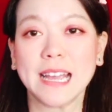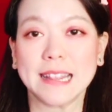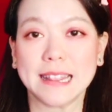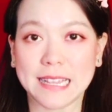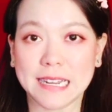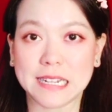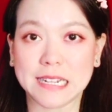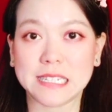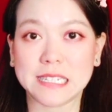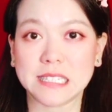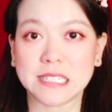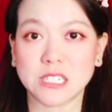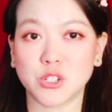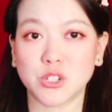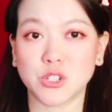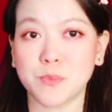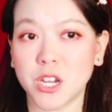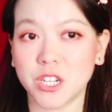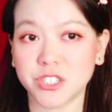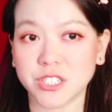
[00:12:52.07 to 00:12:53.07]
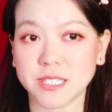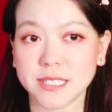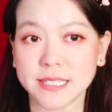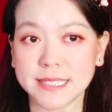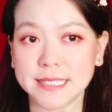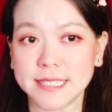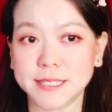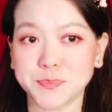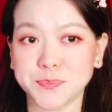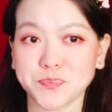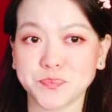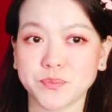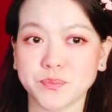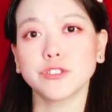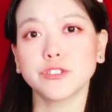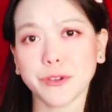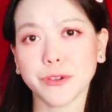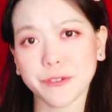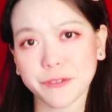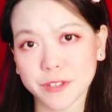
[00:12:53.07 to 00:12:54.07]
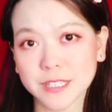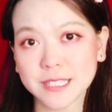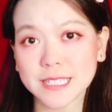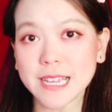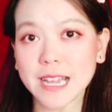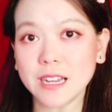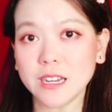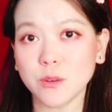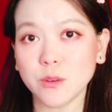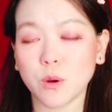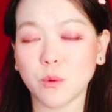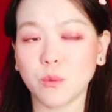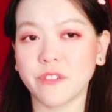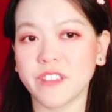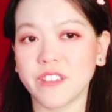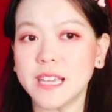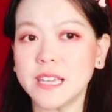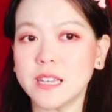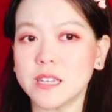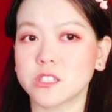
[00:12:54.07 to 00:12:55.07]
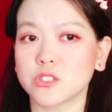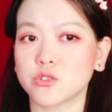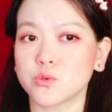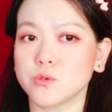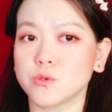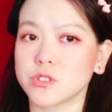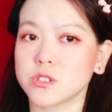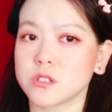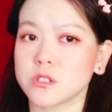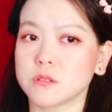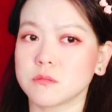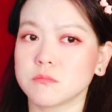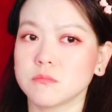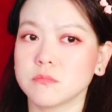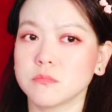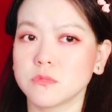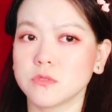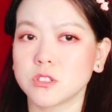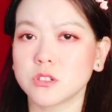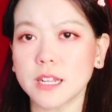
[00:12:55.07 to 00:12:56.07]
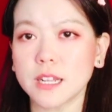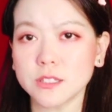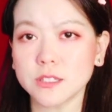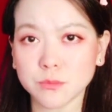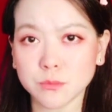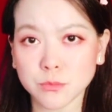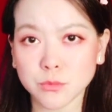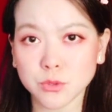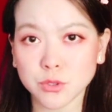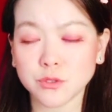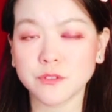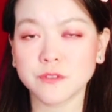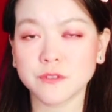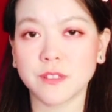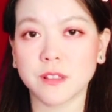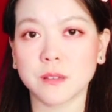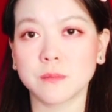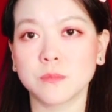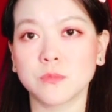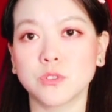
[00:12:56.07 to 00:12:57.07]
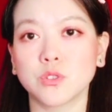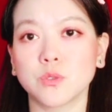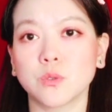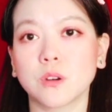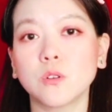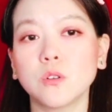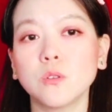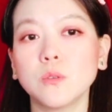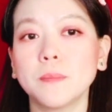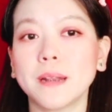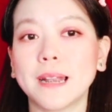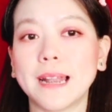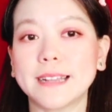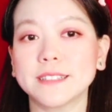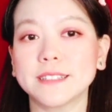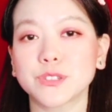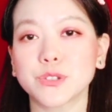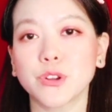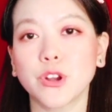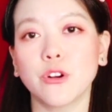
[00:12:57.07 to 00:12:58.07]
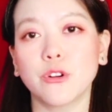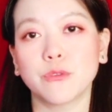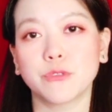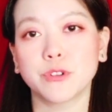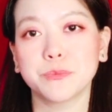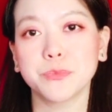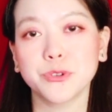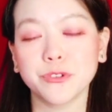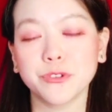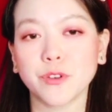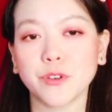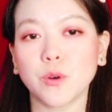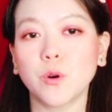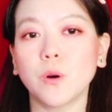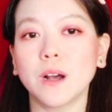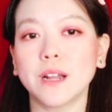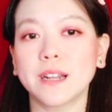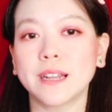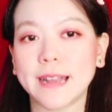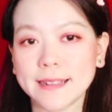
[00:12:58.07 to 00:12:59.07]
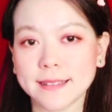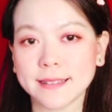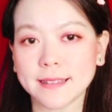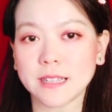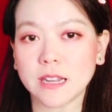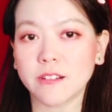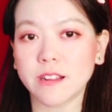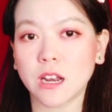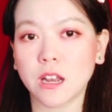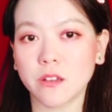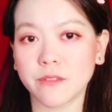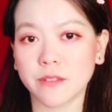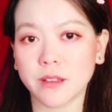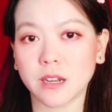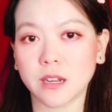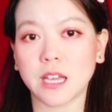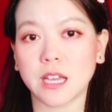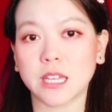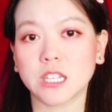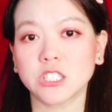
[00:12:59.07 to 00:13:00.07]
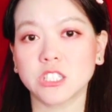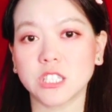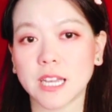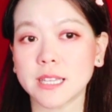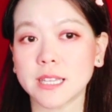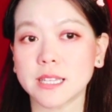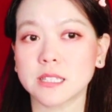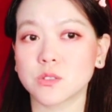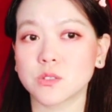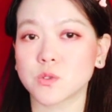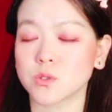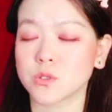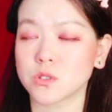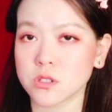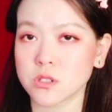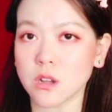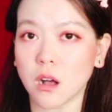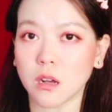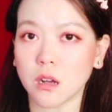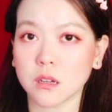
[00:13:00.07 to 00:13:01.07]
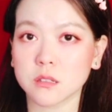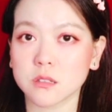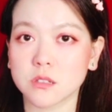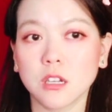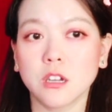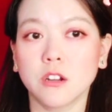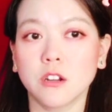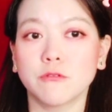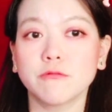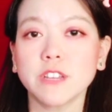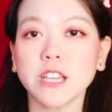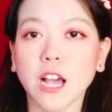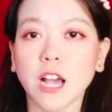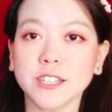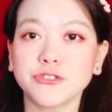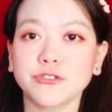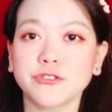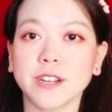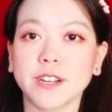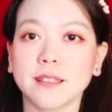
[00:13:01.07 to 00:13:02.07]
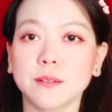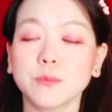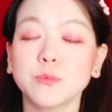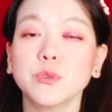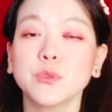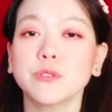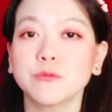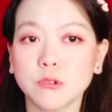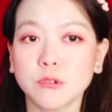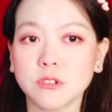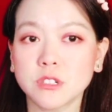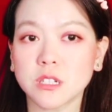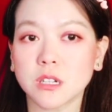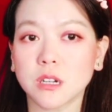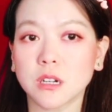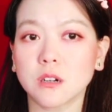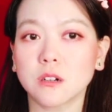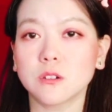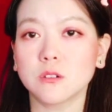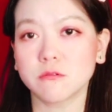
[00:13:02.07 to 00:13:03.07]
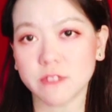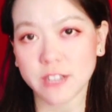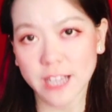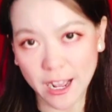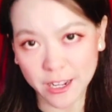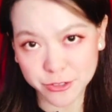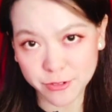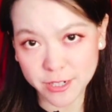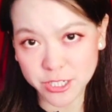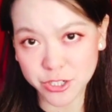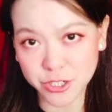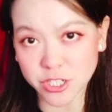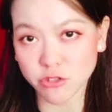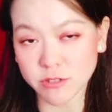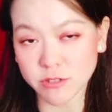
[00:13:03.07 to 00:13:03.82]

then it is an emergency. So if you see anyone with heat exhaustion, try to move them to a cool place, remove all unnecessary clothing like jackets or socks, rehydrate them with water or rehydration